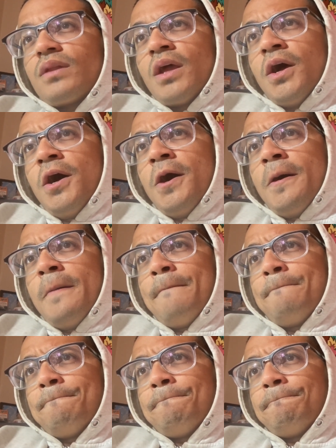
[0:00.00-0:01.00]
it's
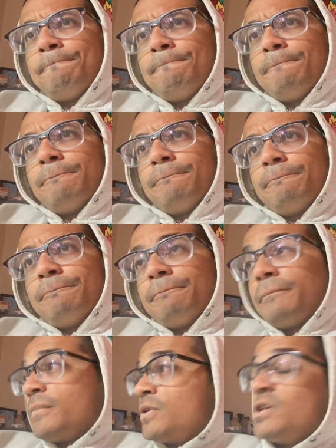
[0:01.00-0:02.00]

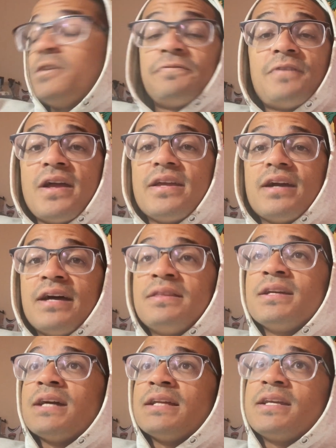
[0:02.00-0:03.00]
a good fight. I
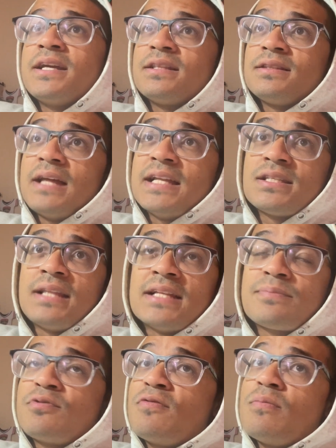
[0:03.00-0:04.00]
think
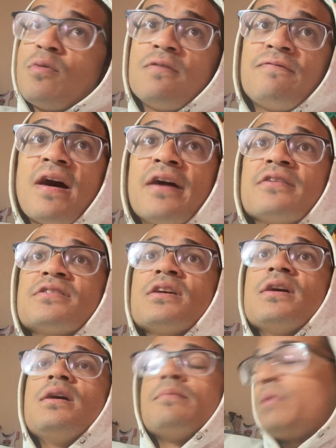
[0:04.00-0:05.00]
lots of proof from both fighters.
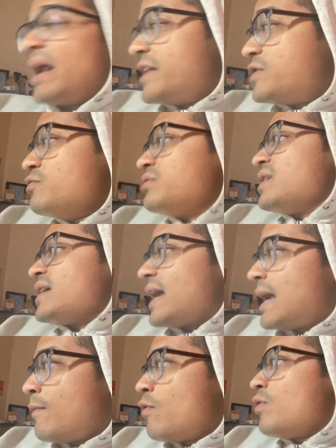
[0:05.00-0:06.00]
But I do think
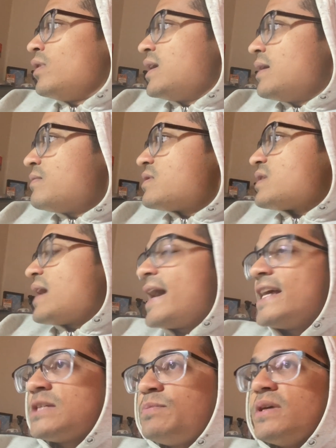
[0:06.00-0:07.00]
Emma Williams
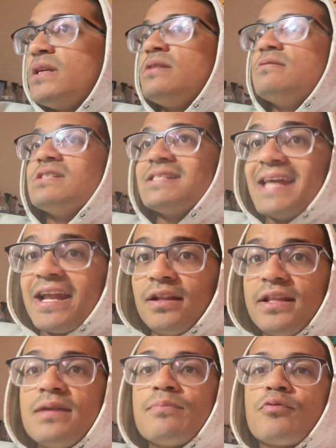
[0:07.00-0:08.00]
has been
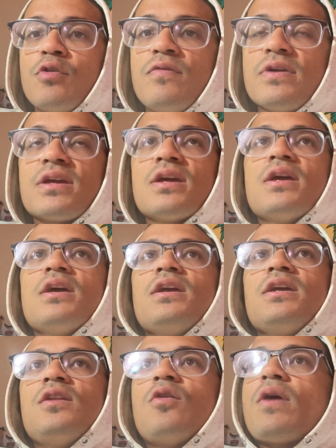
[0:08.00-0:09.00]
steadily improving.
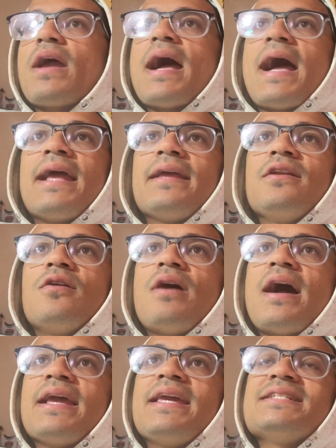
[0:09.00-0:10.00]
You know,
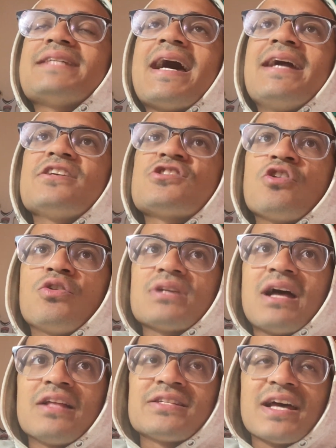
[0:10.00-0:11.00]
he's had his struggles
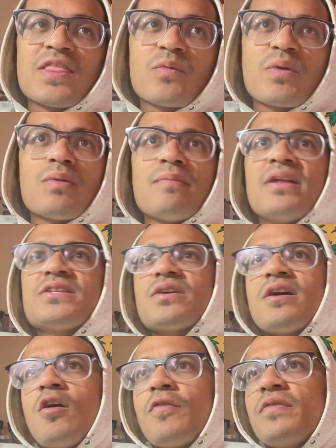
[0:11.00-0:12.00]
outside the ring with mental
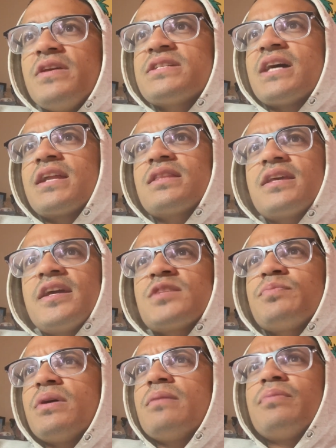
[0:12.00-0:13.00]
health and these kind of
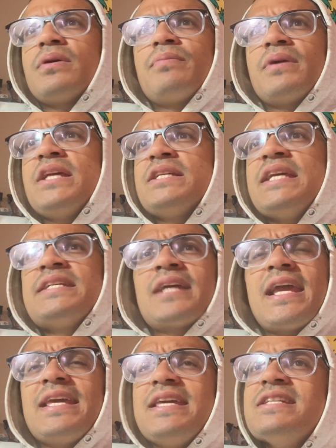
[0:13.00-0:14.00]
things. But
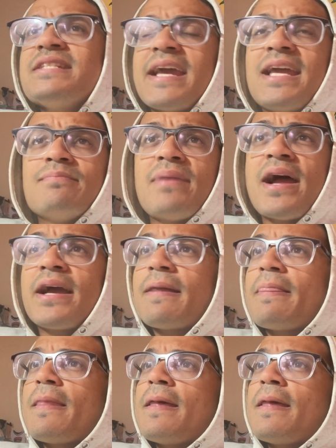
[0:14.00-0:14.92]
he's came back.